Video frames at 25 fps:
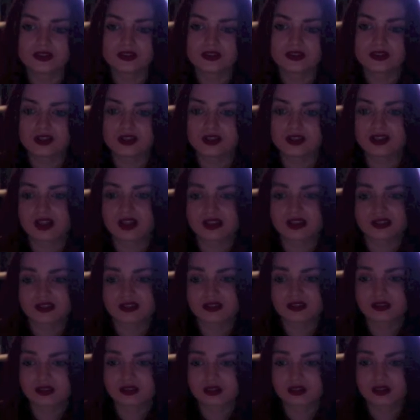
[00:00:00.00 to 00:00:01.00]
They said
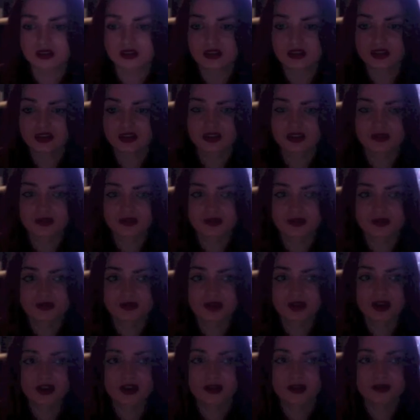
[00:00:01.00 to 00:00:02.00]

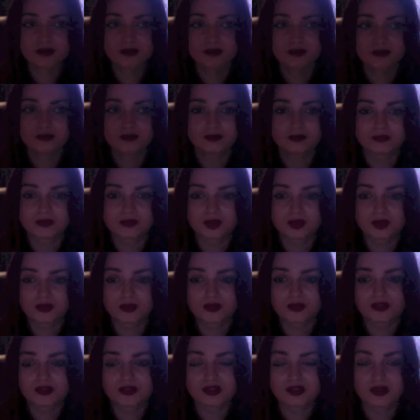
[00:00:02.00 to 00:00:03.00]

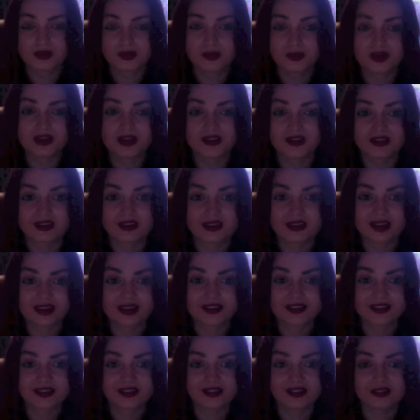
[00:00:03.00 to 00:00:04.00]
it would be an
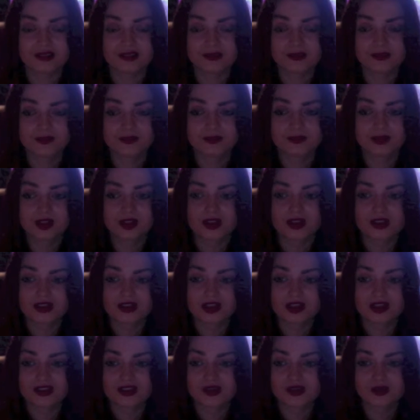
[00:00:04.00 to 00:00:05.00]
ideal
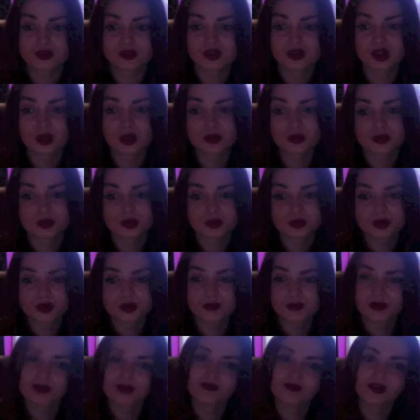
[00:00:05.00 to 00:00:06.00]
thing because it was a Topshop
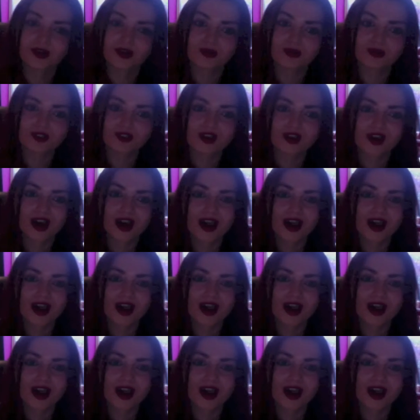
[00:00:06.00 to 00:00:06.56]
Topman voucher,